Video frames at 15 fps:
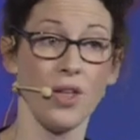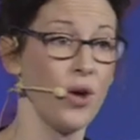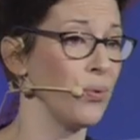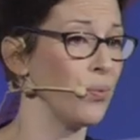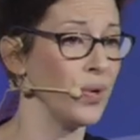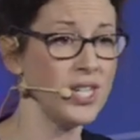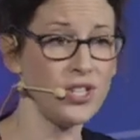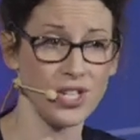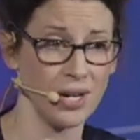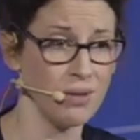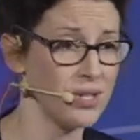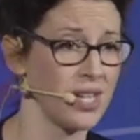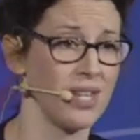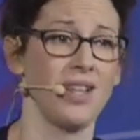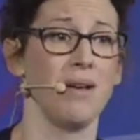reach out
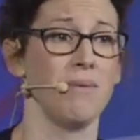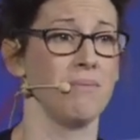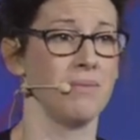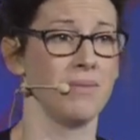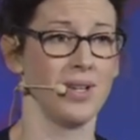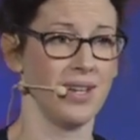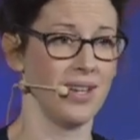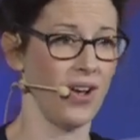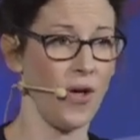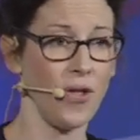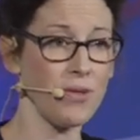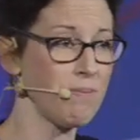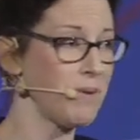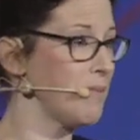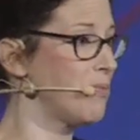to them all
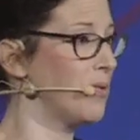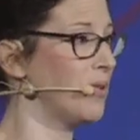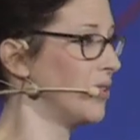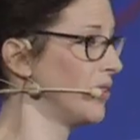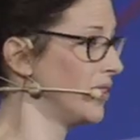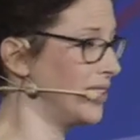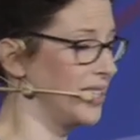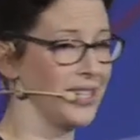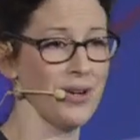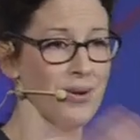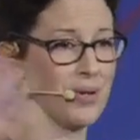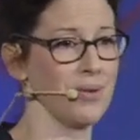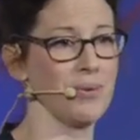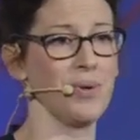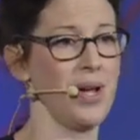the people you
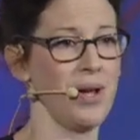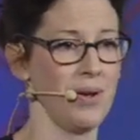know